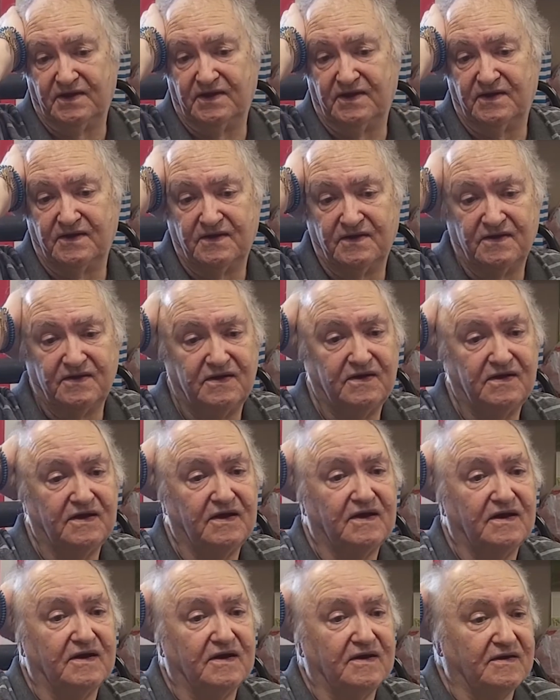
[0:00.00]

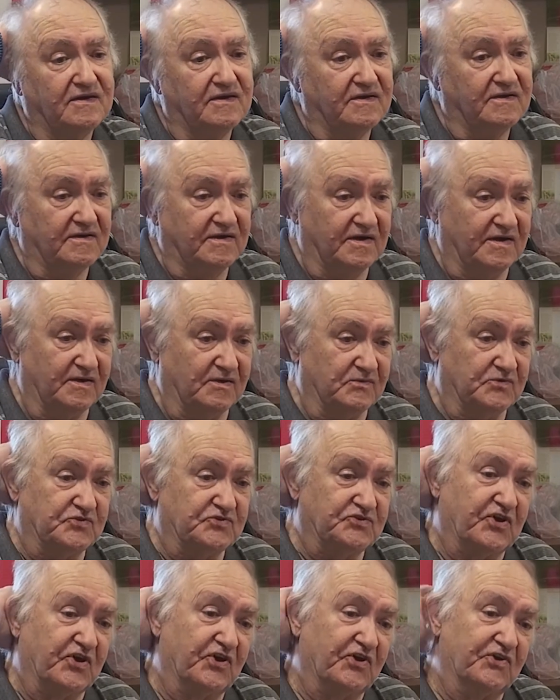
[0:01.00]
uh, I was
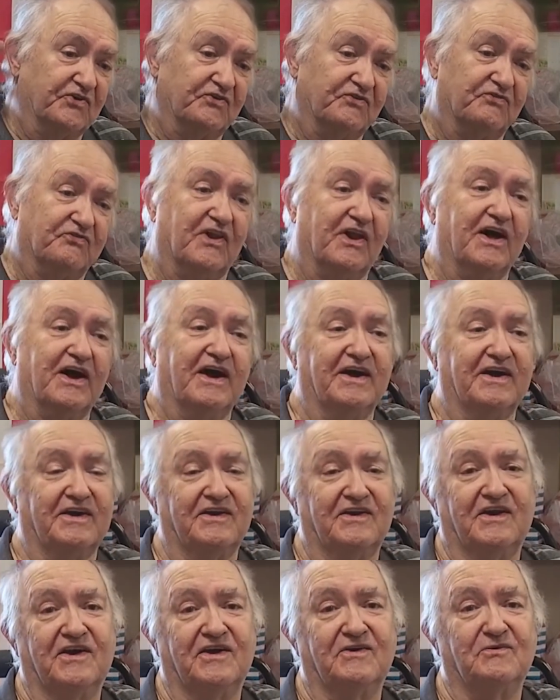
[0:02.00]
tired to fly,
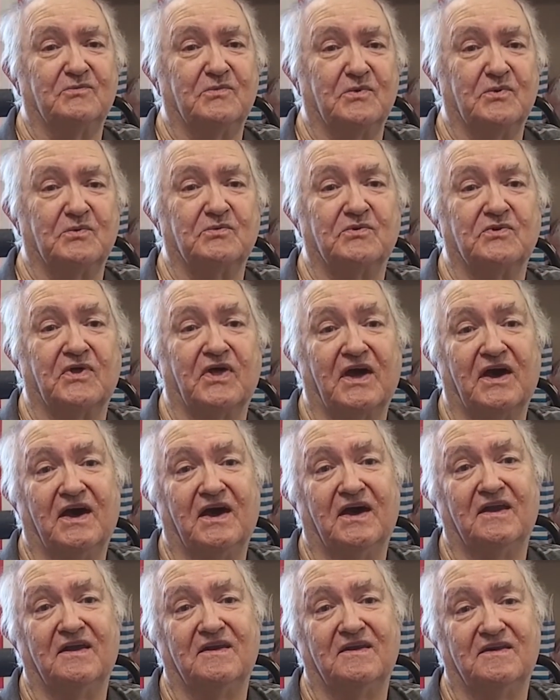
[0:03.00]
and I remember that.